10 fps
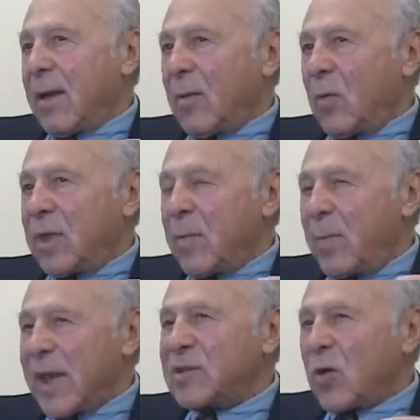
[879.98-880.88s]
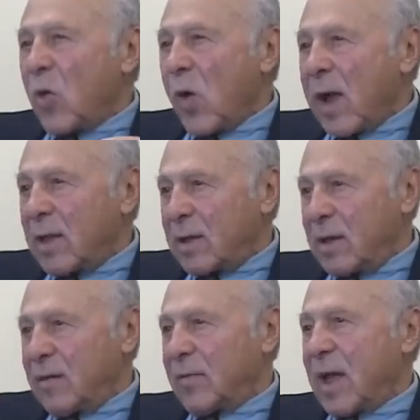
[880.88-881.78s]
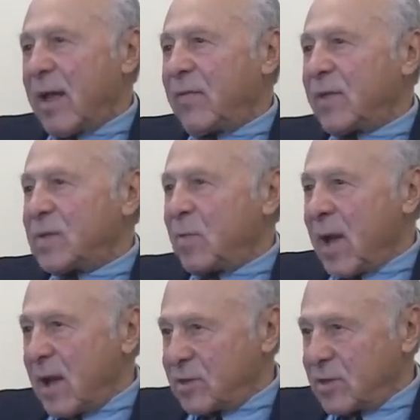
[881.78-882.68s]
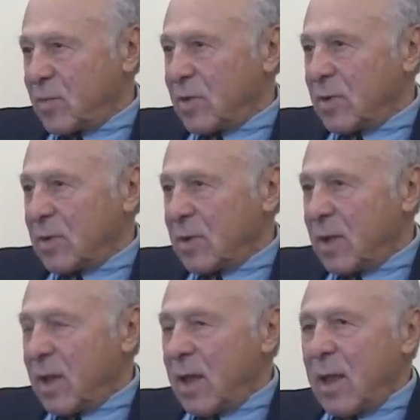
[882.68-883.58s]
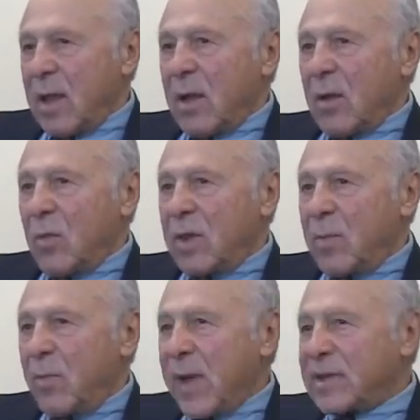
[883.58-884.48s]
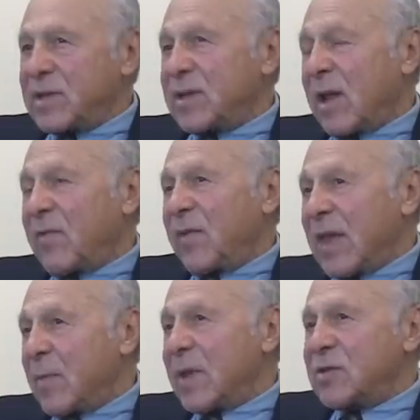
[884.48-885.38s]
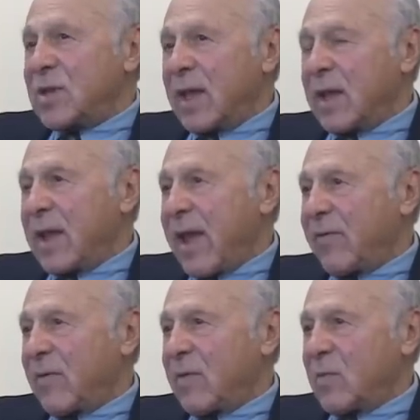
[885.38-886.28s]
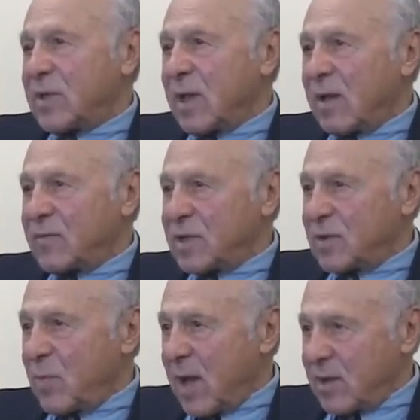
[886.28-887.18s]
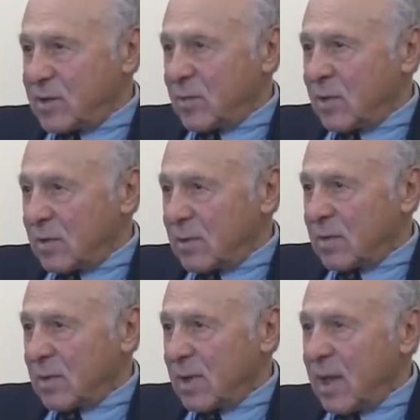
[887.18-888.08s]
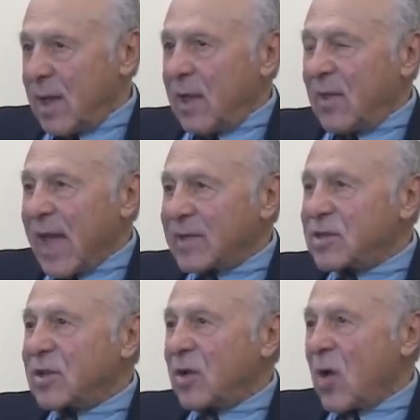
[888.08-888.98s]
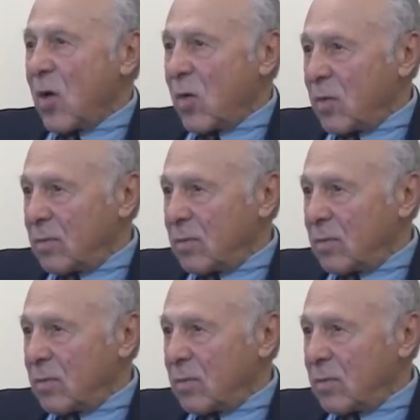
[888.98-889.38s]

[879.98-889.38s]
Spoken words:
with the best quality of life as possible, with the best self-image they can have of themselves as possible. That's the goal.